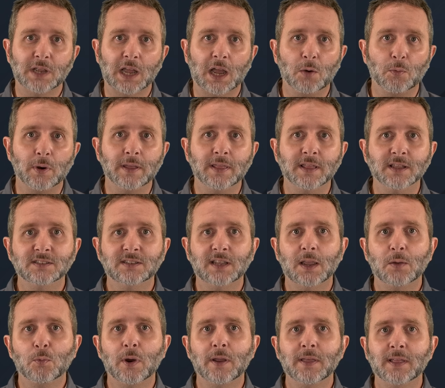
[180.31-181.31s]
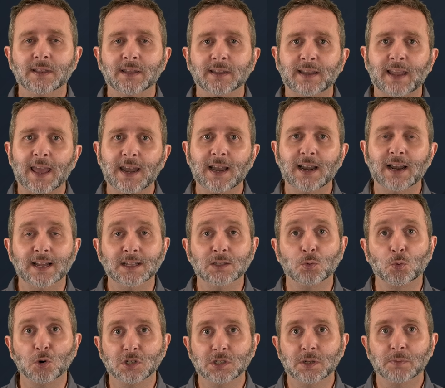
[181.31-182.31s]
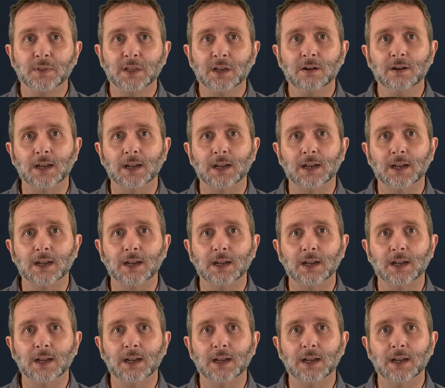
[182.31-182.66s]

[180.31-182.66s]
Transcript: Yahweh the same way that the Canaanites worship their